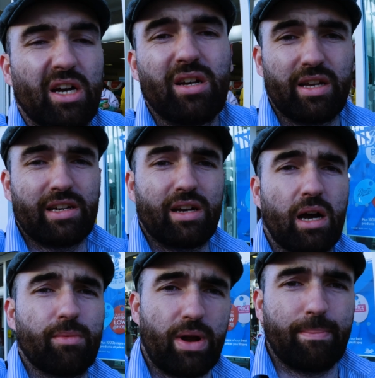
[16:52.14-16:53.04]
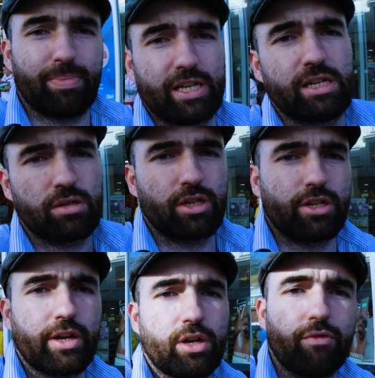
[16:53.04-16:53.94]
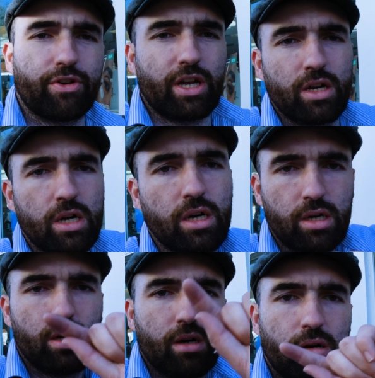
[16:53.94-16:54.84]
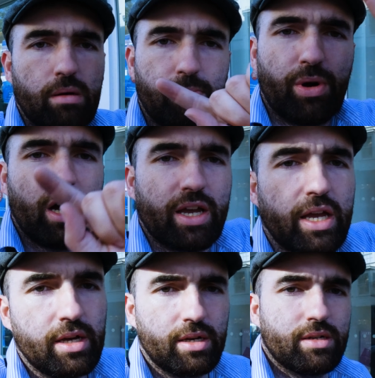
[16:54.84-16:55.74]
But yeah, I'm ramping now. Gonna get coffee. Bye.